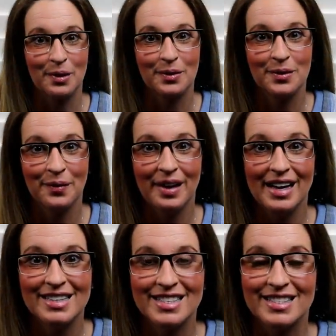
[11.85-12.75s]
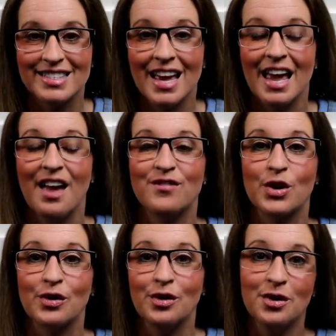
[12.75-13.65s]
Kelly Barlow Creations. If
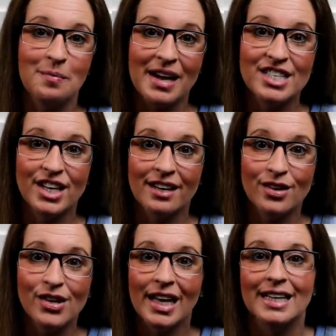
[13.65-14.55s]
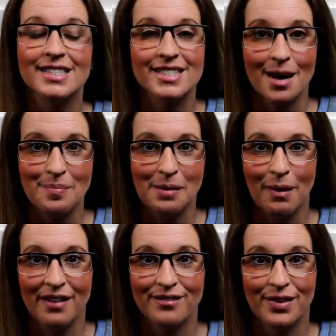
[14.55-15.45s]
you're new to my channel and stopping
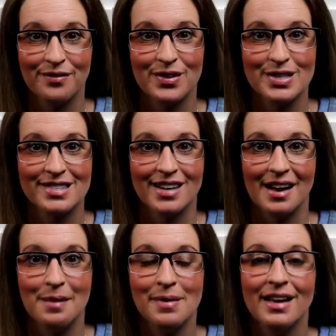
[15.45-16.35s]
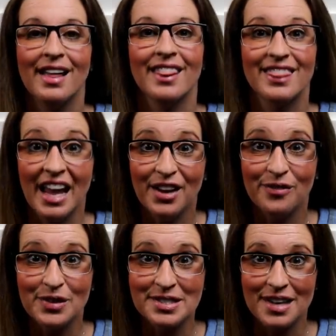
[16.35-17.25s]
by for the first time, thank
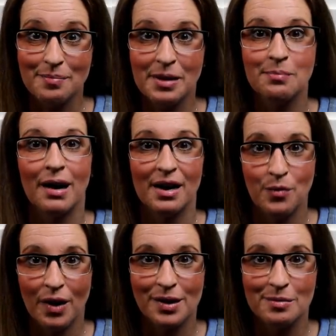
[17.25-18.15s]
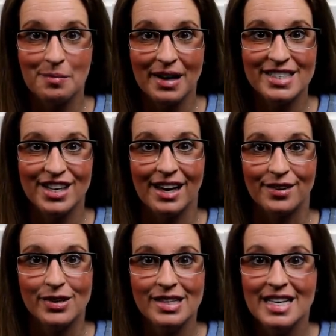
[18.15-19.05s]
you for stopping by. Welcome to my
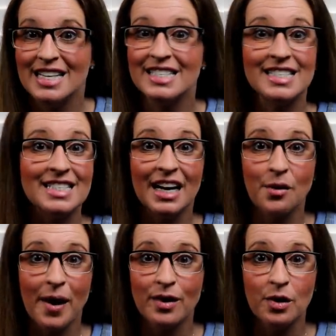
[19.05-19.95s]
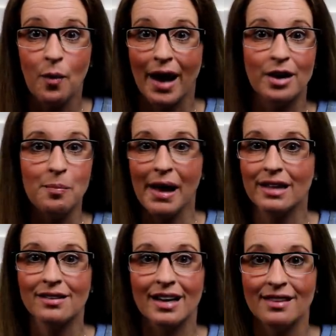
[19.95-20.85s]
channel. Stick around a while by
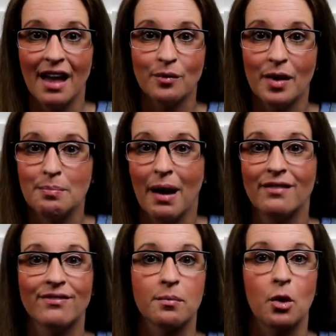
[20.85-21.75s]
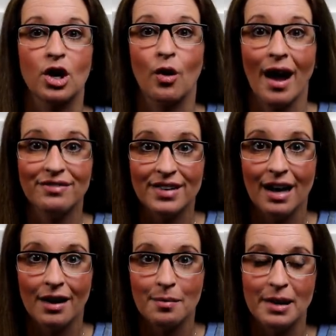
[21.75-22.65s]
clicking that red button for more
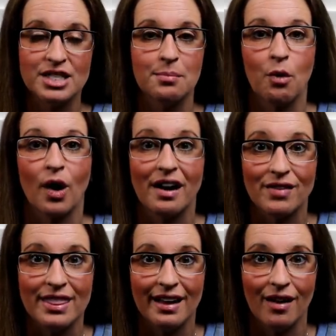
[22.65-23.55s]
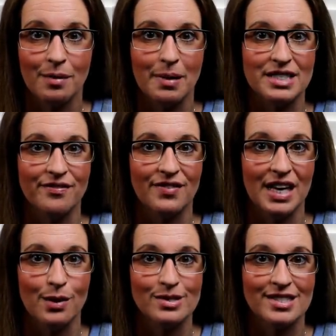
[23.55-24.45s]
crafting on a budget, more everything on a budget
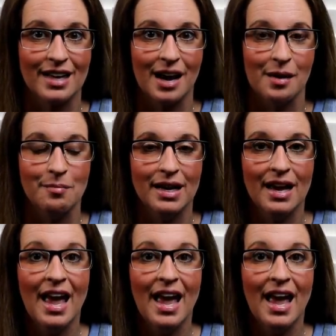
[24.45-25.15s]
videos to come.